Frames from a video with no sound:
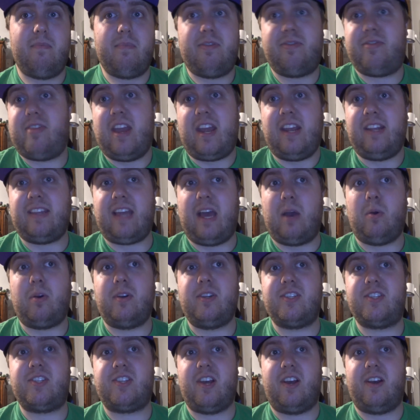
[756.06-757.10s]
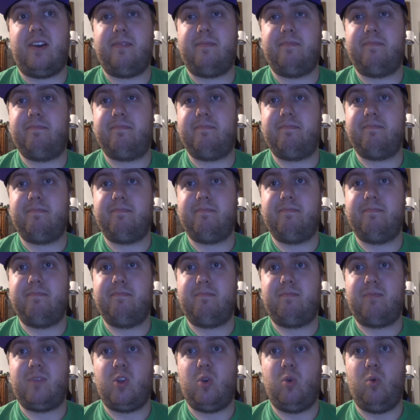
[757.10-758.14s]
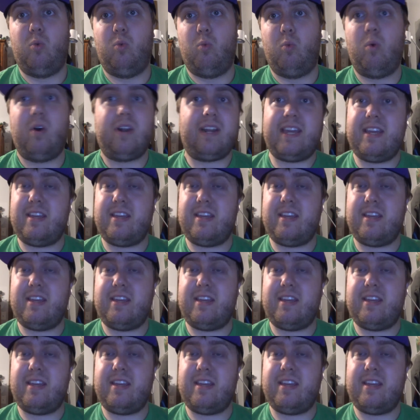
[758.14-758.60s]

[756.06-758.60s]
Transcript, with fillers: thing that was um, what